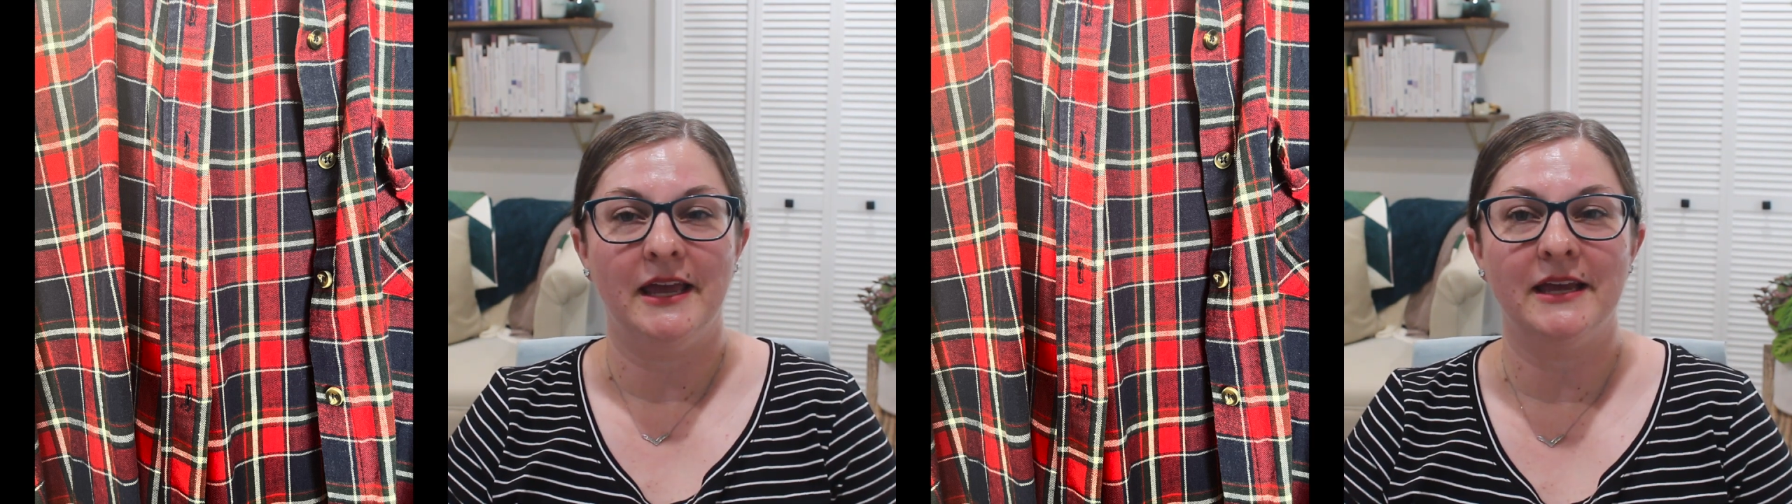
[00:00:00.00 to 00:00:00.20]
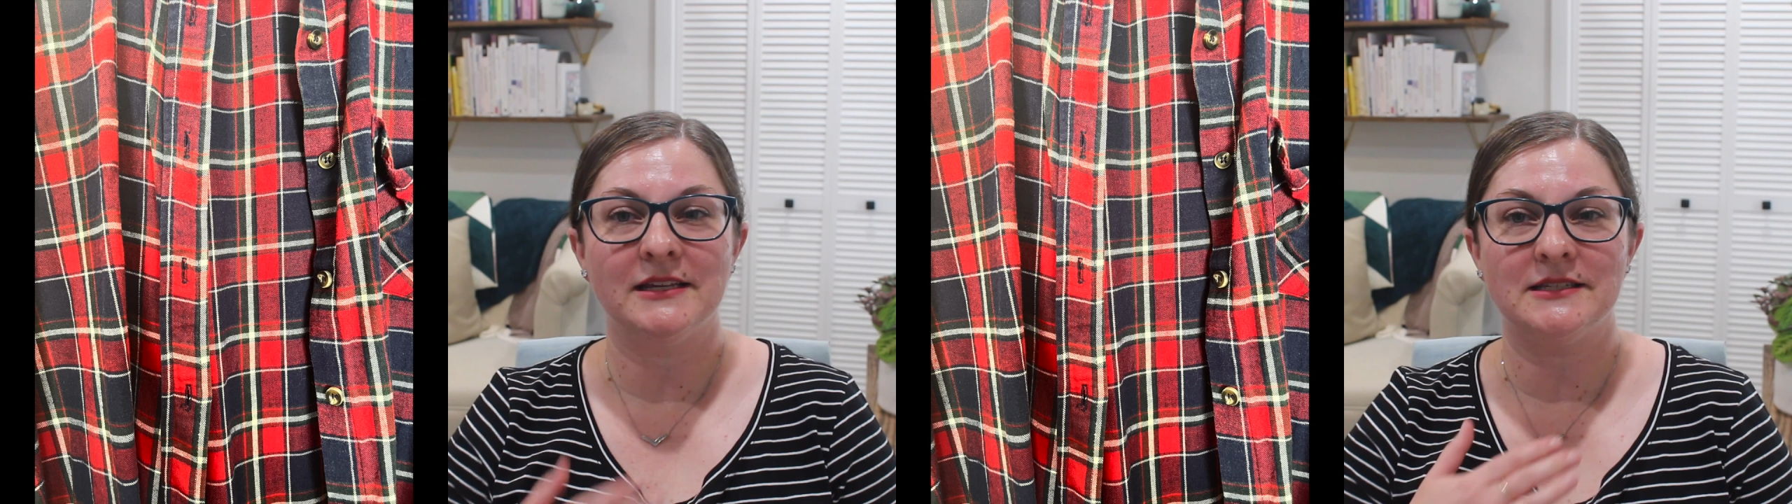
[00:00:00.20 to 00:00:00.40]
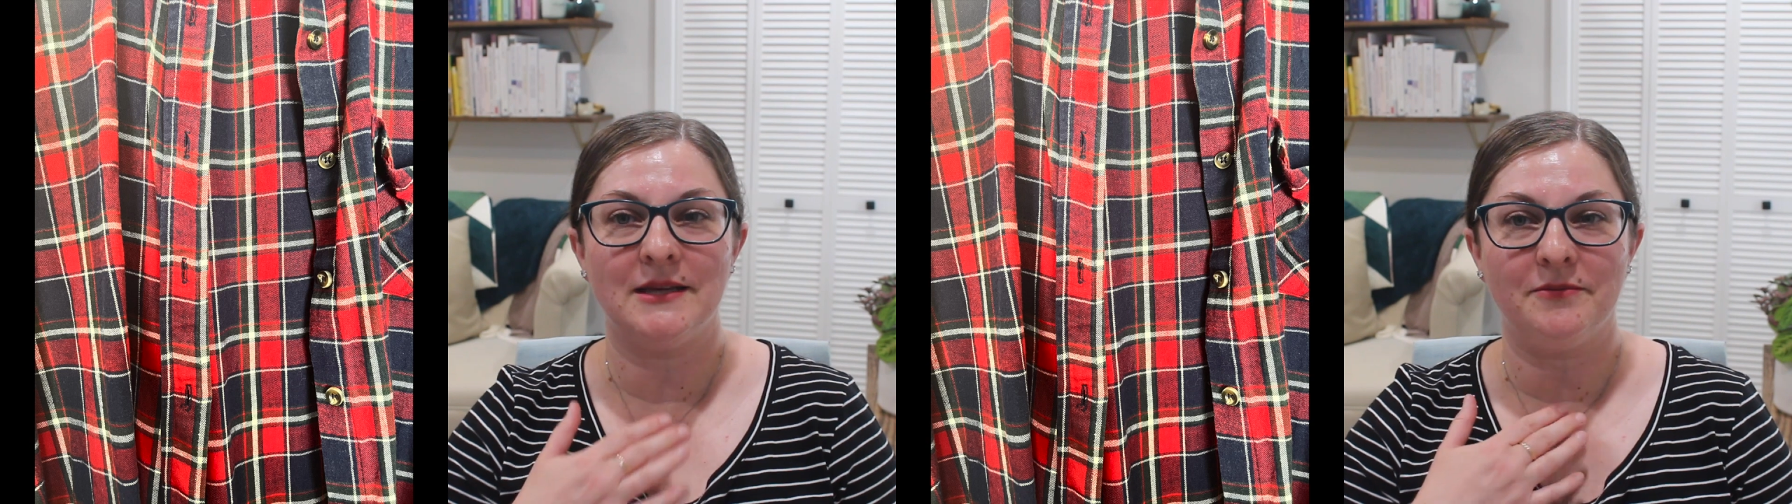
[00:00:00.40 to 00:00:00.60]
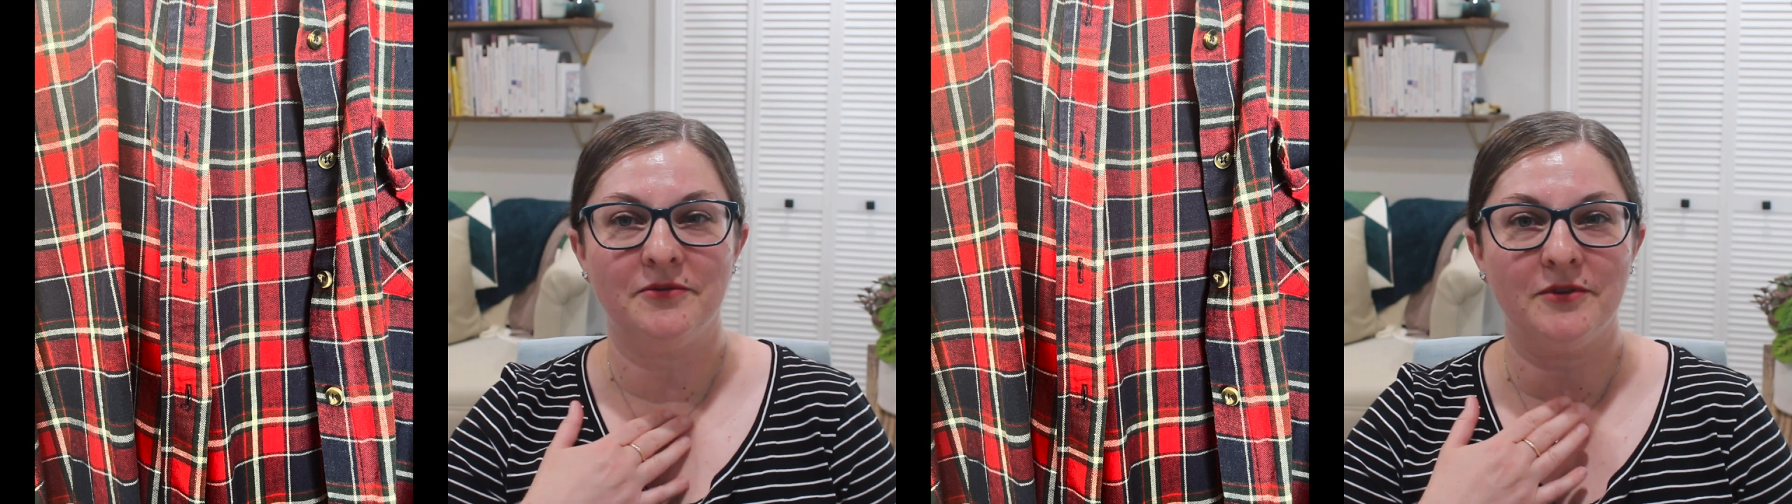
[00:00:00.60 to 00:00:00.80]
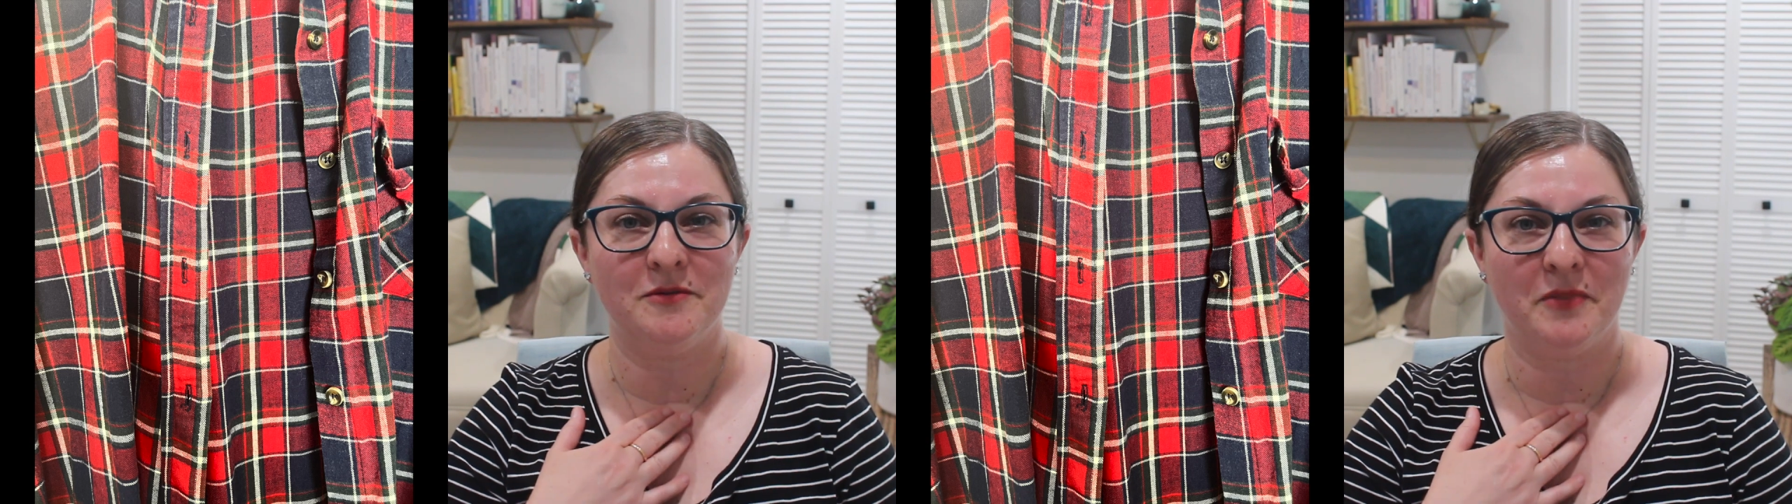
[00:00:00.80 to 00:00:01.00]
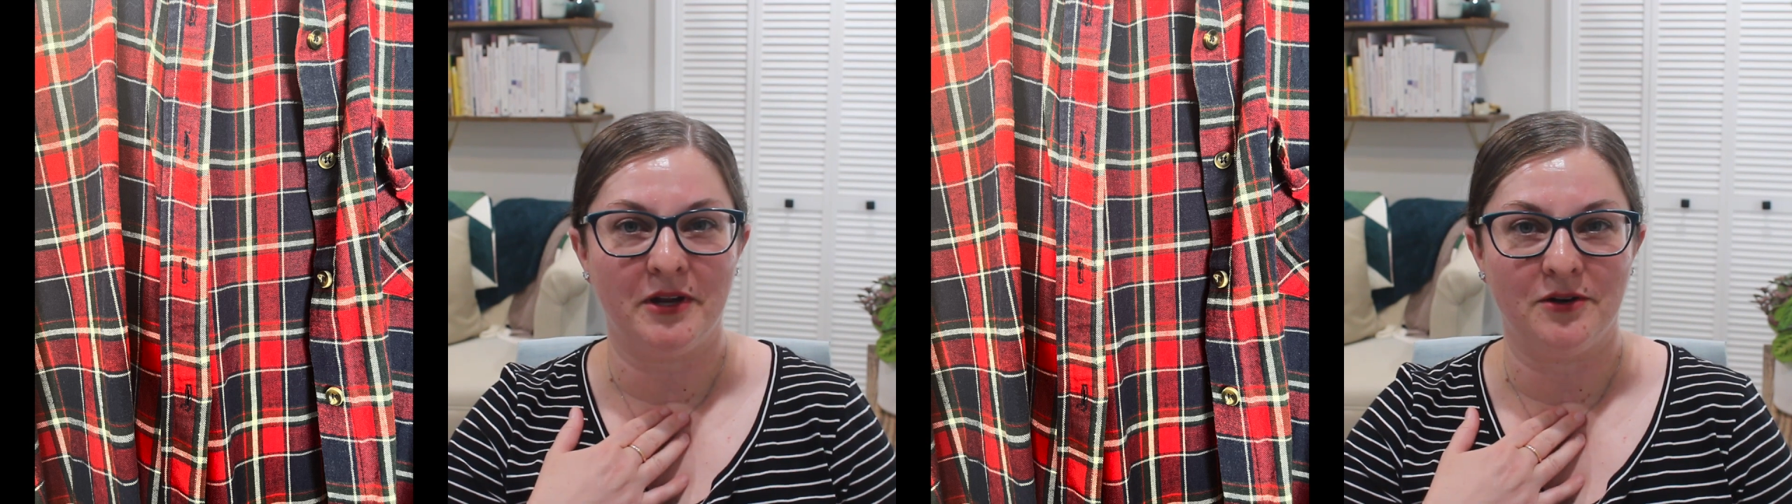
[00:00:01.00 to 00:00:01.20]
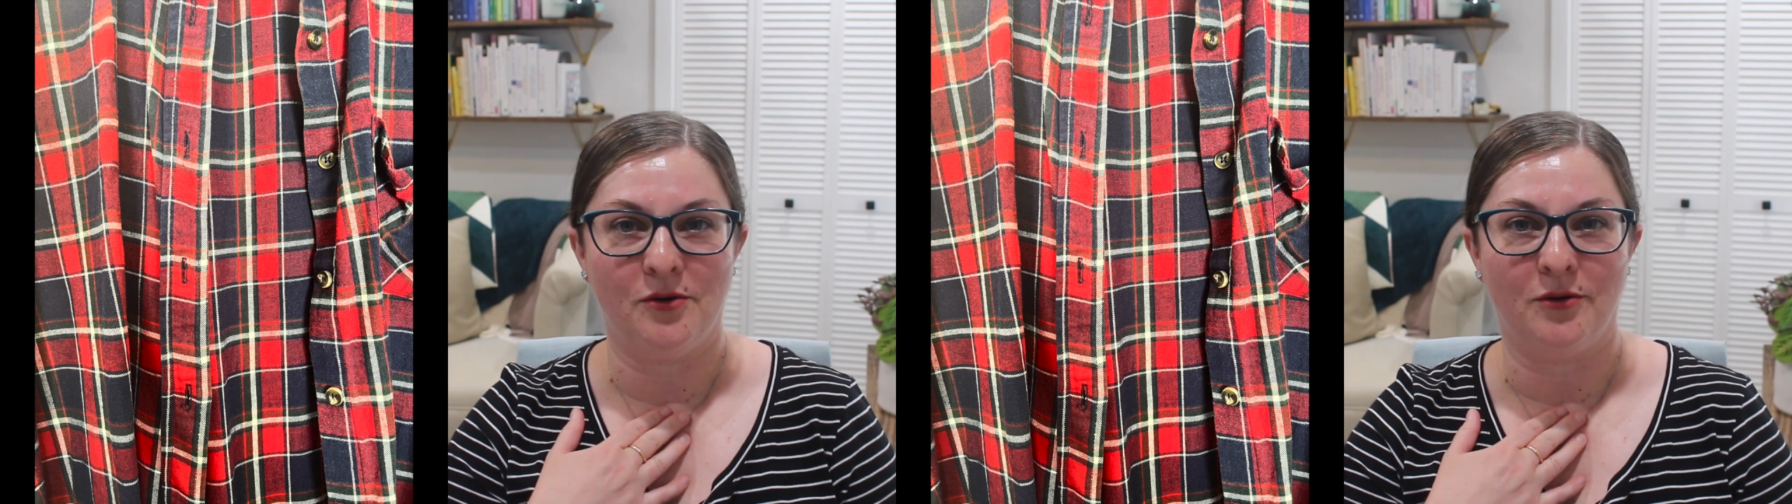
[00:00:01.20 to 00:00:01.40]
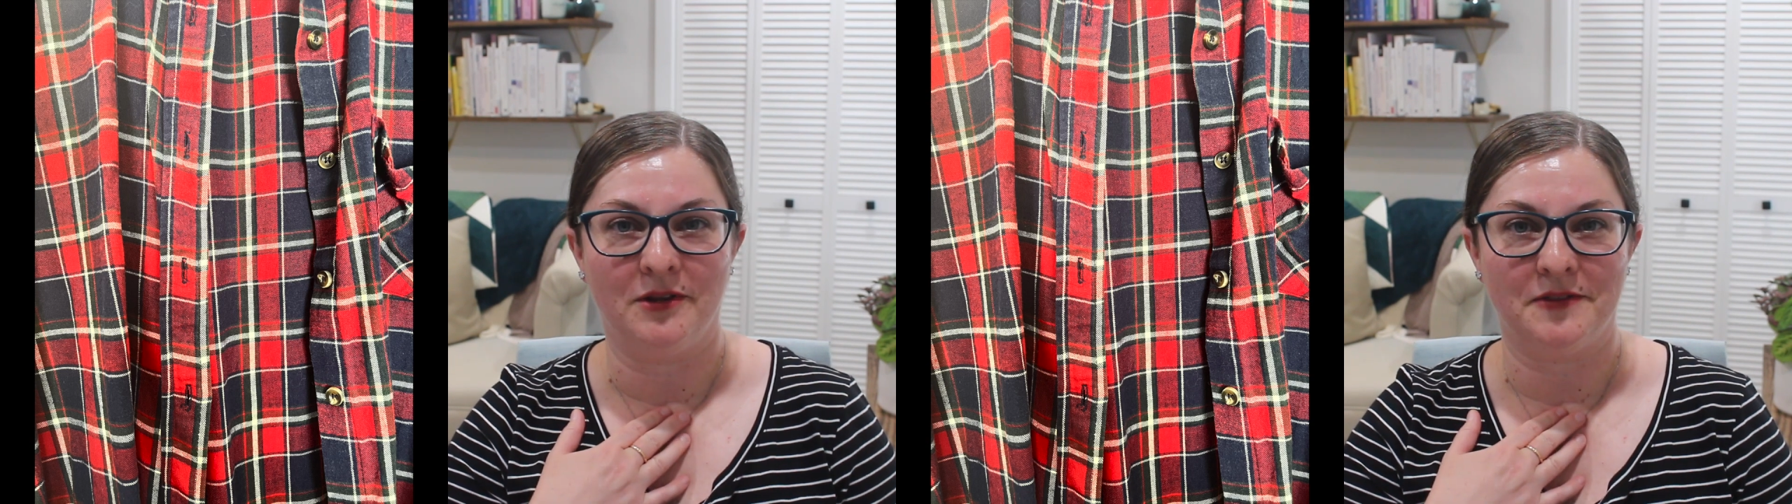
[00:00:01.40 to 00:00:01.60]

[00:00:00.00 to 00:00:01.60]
except for the buttonhole